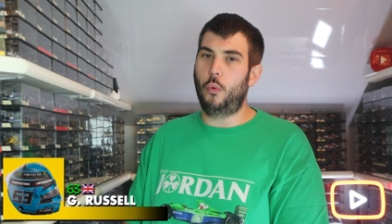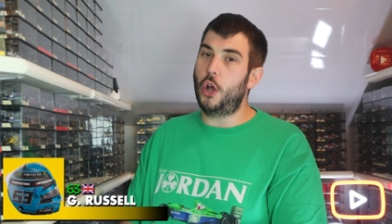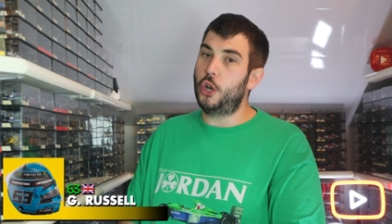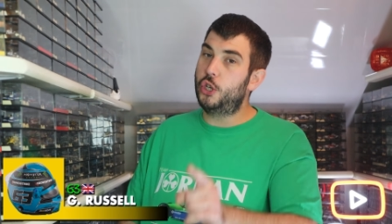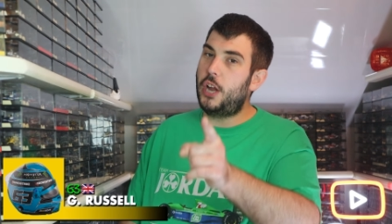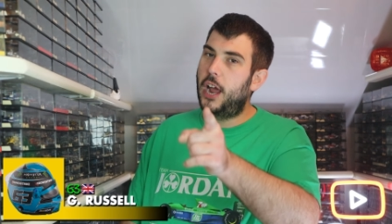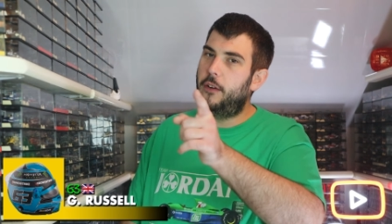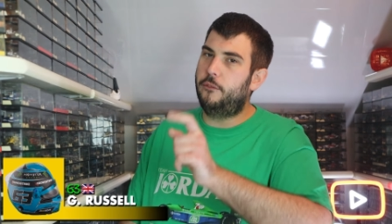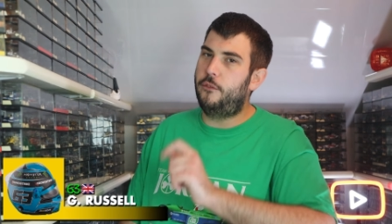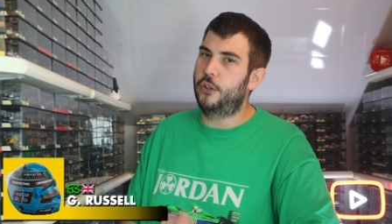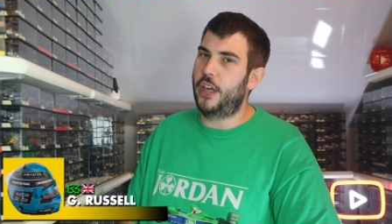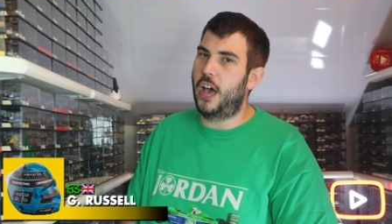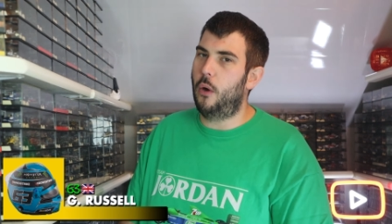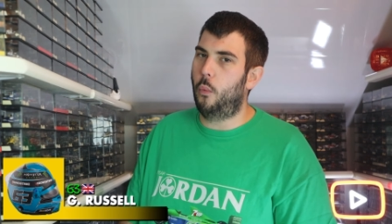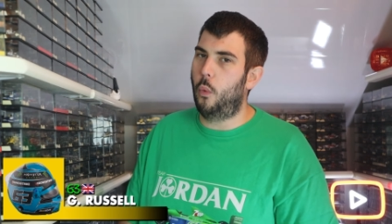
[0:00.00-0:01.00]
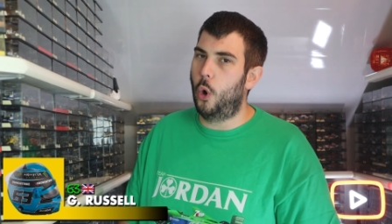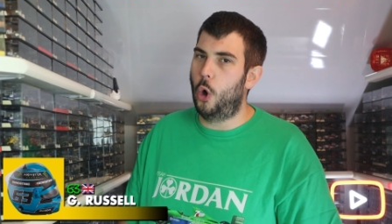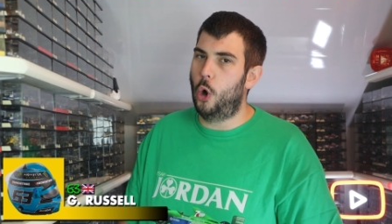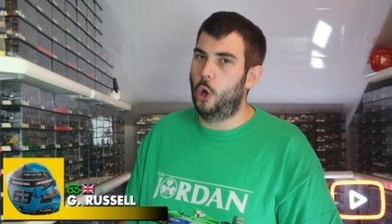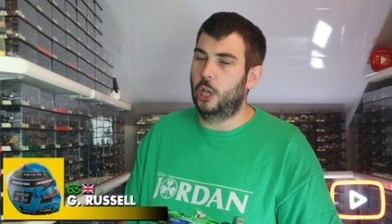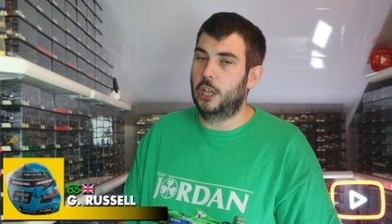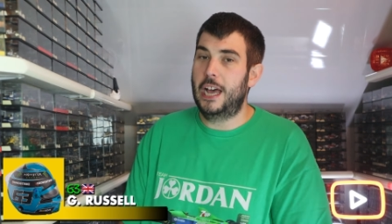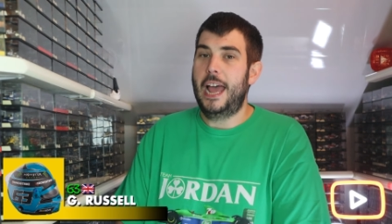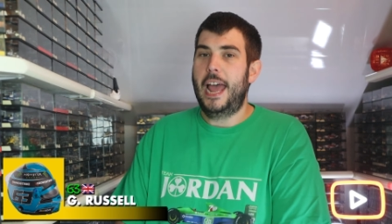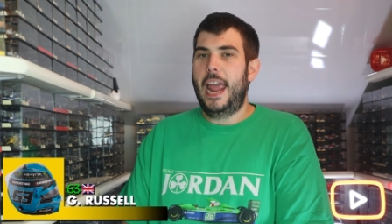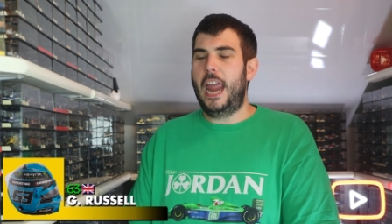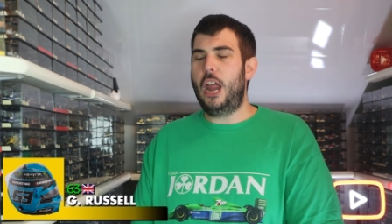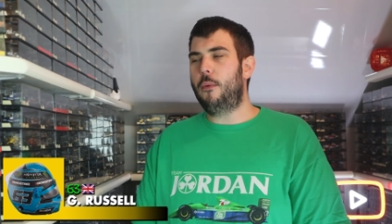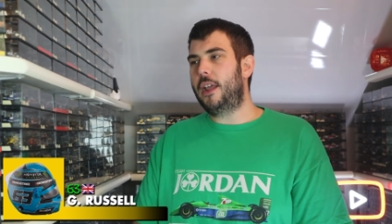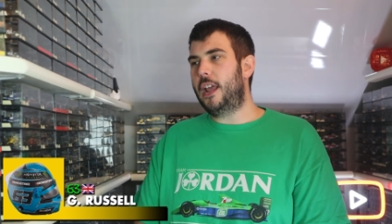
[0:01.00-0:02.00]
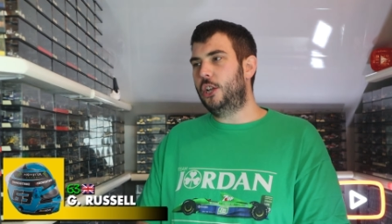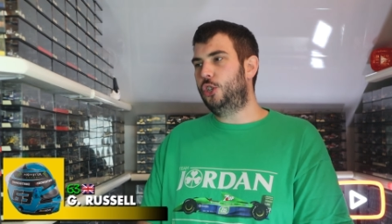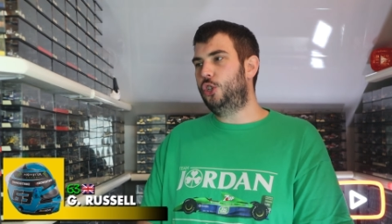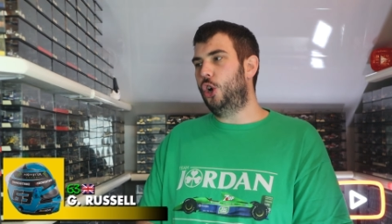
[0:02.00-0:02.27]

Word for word: Watch out for that wall. Here he is,